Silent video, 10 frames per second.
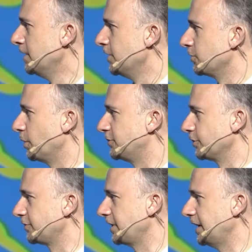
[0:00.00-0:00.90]
So what you'll
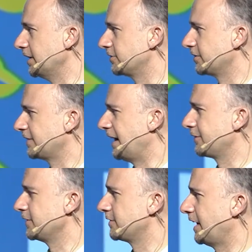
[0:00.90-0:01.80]
see is the South
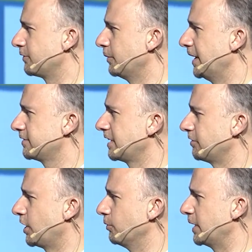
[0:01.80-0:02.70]
and Southwest have a
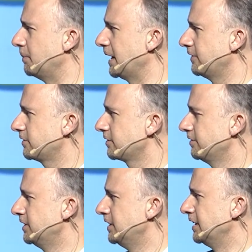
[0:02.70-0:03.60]
lot of rebates
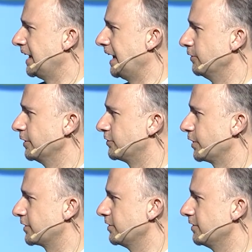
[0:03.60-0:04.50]
and
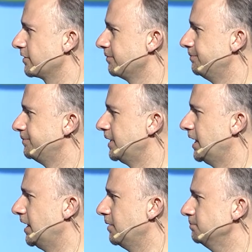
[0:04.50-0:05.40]
restrictions,
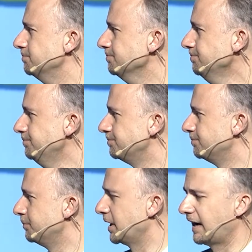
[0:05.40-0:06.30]

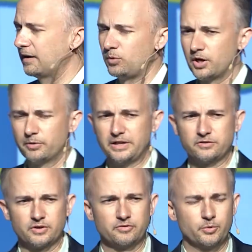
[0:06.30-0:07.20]
but high water rates
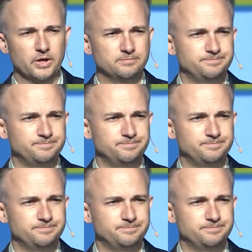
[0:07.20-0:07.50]
are everywhere.